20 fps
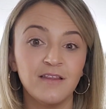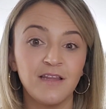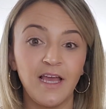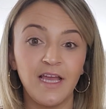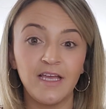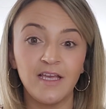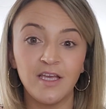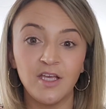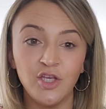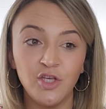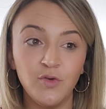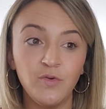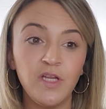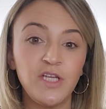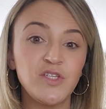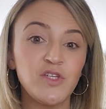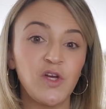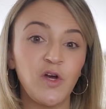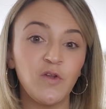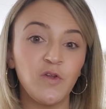Like, you
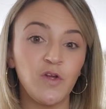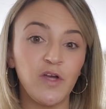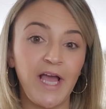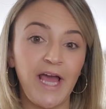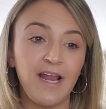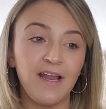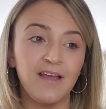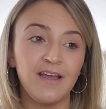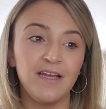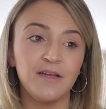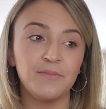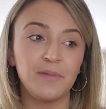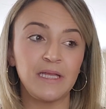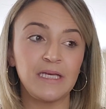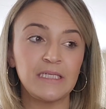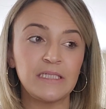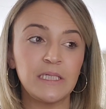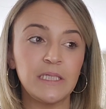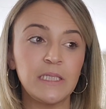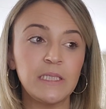need to go look at it. And I'm
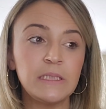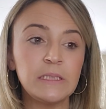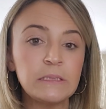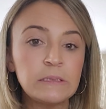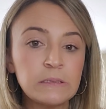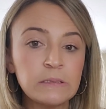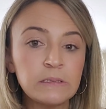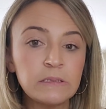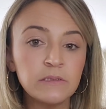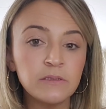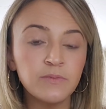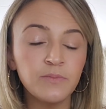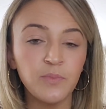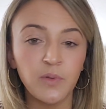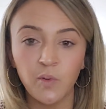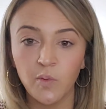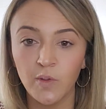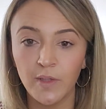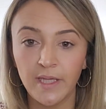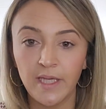like, oh
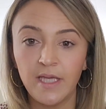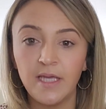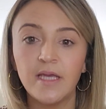boy.